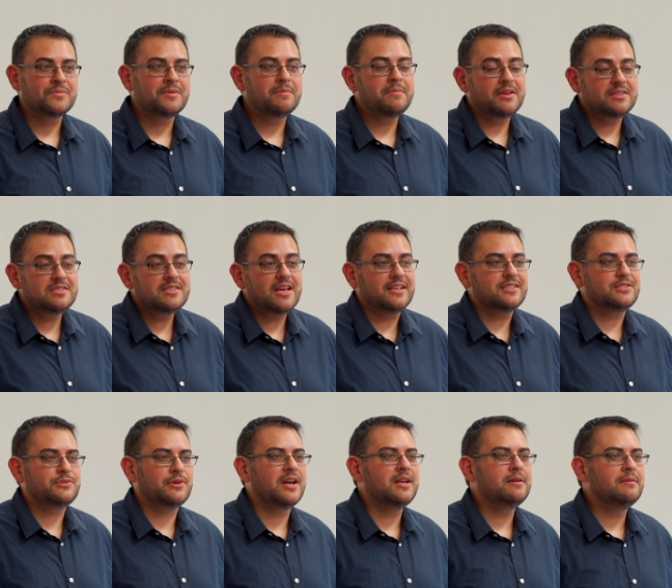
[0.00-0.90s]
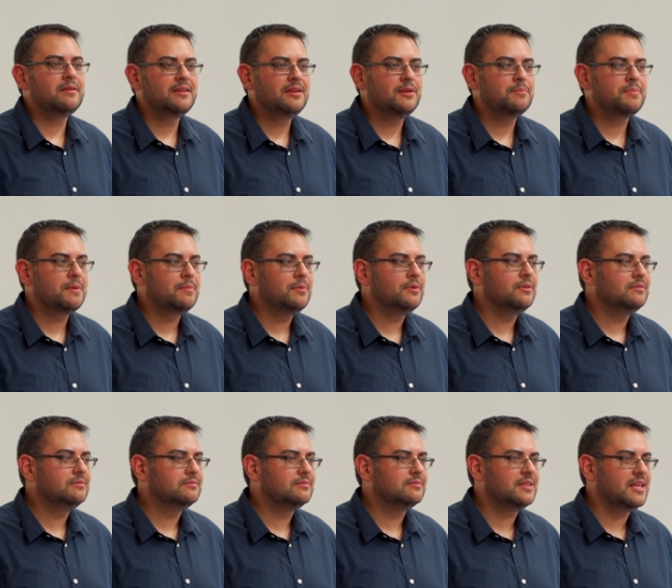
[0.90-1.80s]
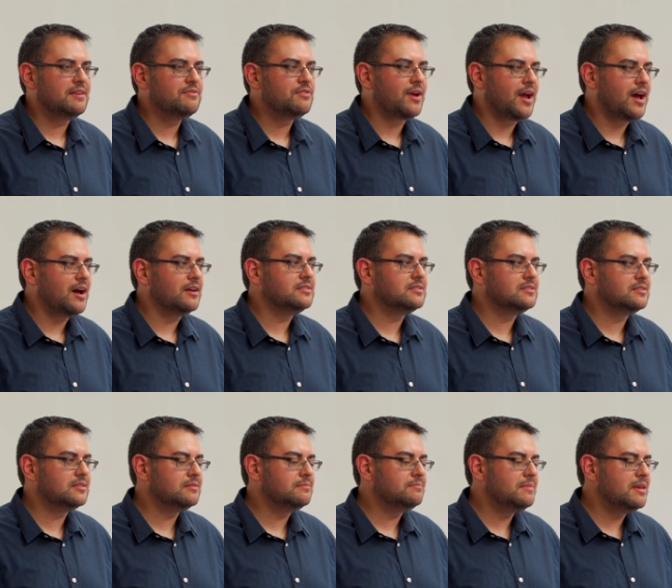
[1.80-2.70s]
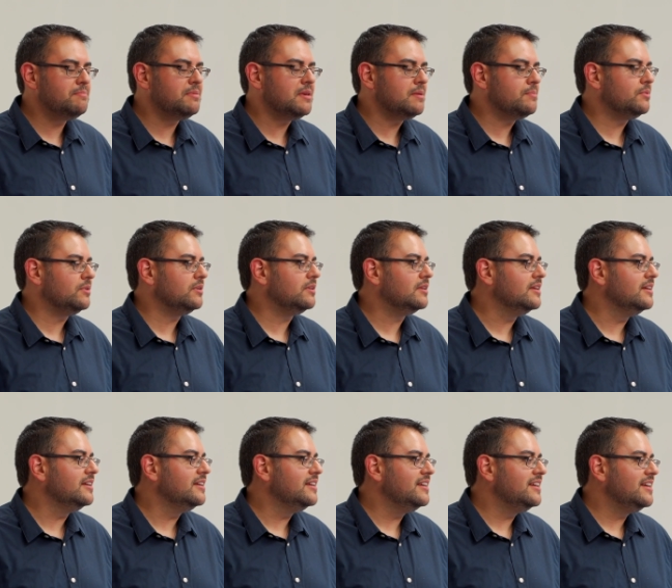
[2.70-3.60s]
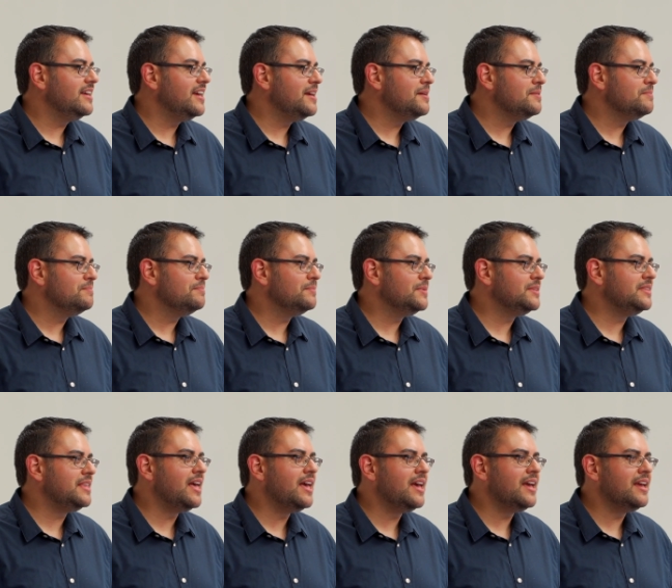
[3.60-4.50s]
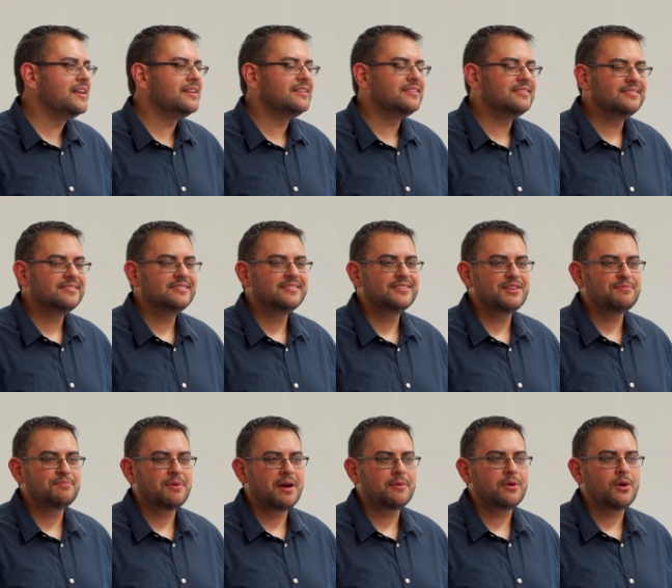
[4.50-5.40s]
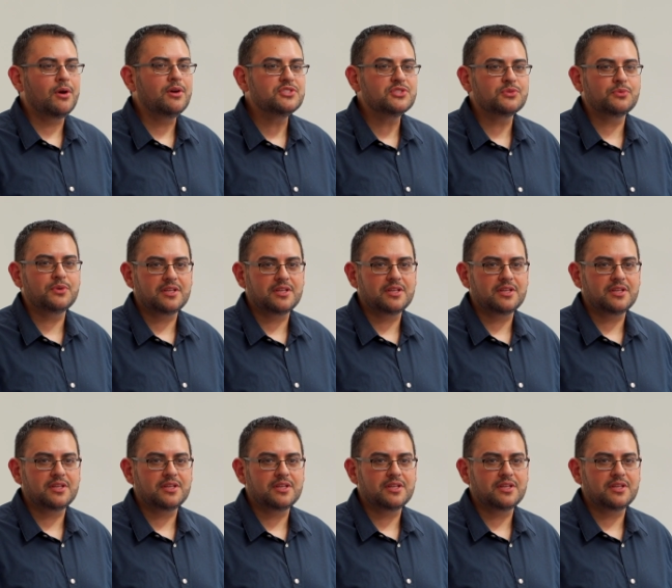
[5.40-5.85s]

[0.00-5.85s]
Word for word: That makes sense, right? You know, people leave their houses to meet people. But then you probably also